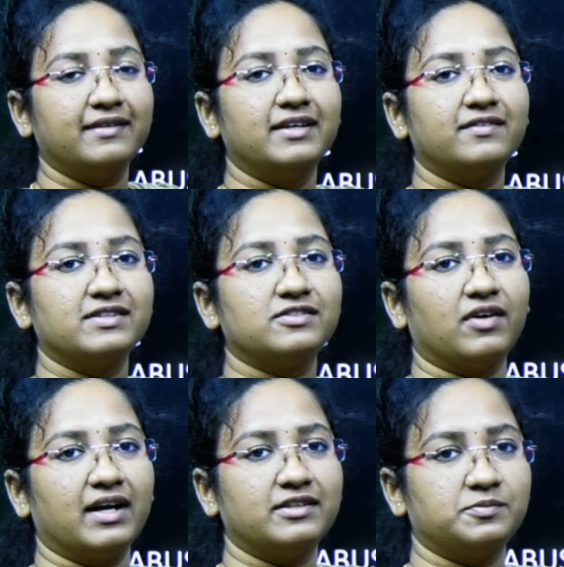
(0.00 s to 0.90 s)
there was
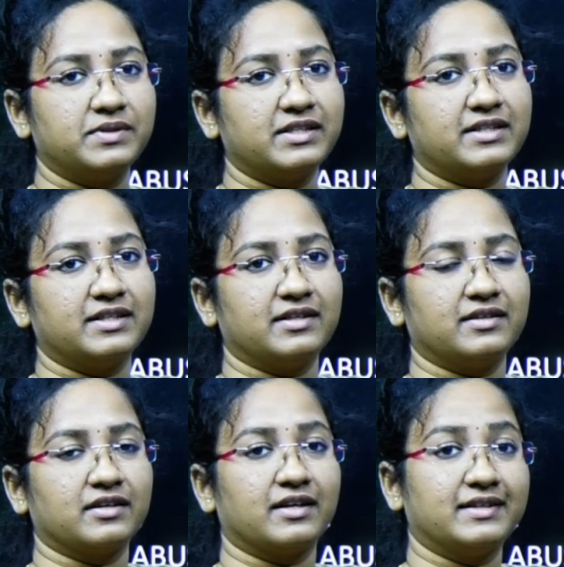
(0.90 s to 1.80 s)
widespread
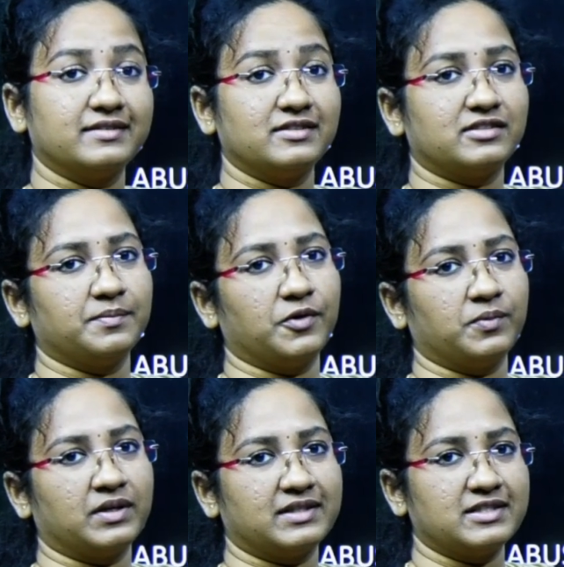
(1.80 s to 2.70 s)
criticism
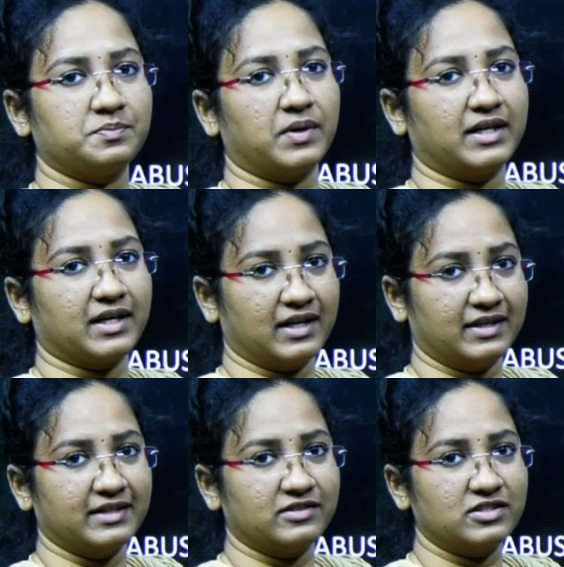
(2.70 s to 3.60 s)
over this particular
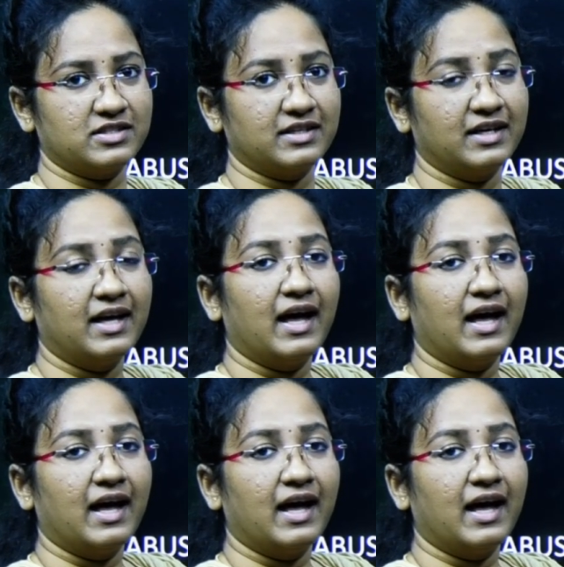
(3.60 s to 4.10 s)
decision.